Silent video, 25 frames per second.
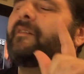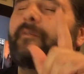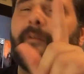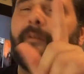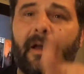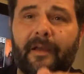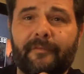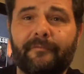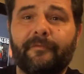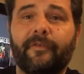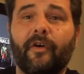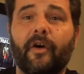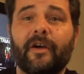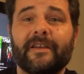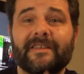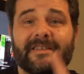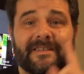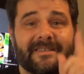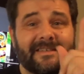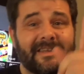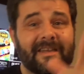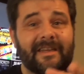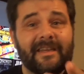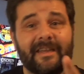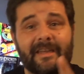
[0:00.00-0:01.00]
and Vice
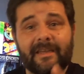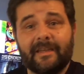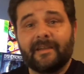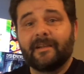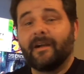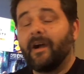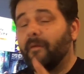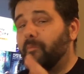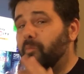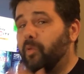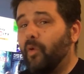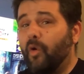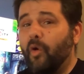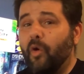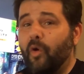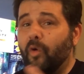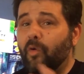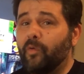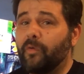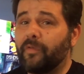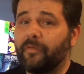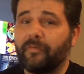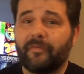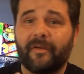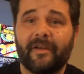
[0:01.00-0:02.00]
City. I bought all
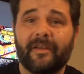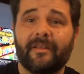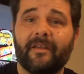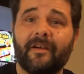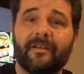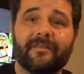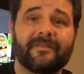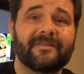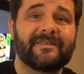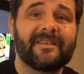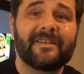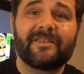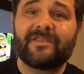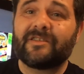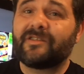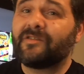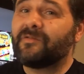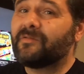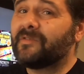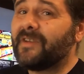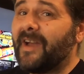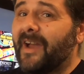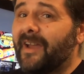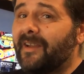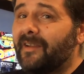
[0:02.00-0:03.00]
three of those digital
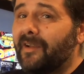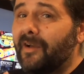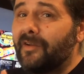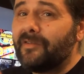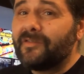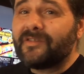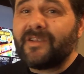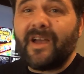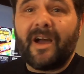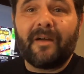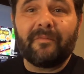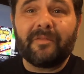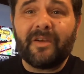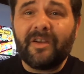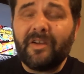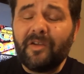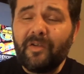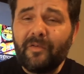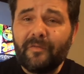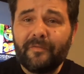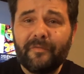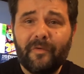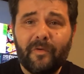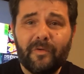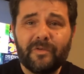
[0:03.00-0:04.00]
downloads. I'm going to look
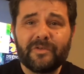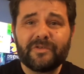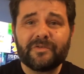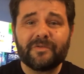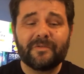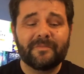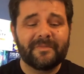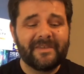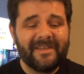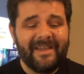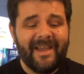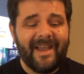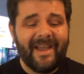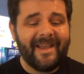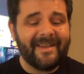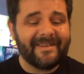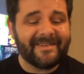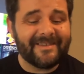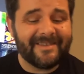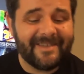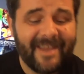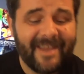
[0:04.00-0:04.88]
forward to them. Yes,